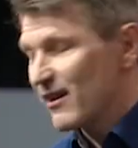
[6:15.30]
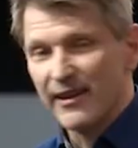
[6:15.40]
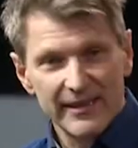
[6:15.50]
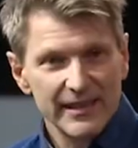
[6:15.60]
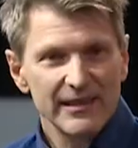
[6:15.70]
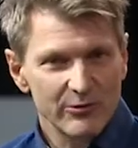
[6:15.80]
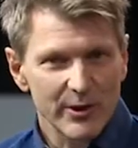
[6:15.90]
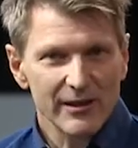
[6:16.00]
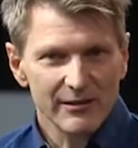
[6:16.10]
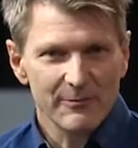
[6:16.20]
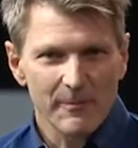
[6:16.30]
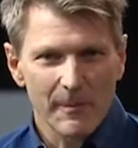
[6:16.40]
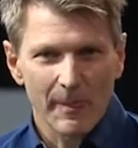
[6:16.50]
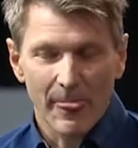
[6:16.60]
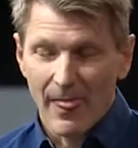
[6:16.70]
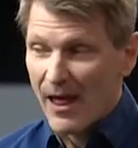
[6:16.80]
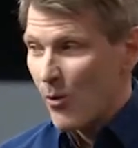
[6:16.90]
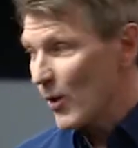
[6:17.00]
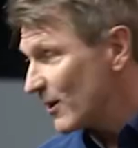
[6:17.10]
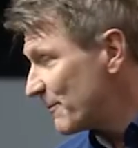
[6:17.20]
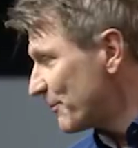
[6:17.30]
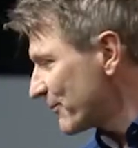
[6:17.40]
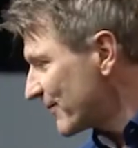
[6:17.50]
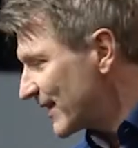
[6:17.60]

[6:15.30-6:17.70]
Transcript: indeed real? Well,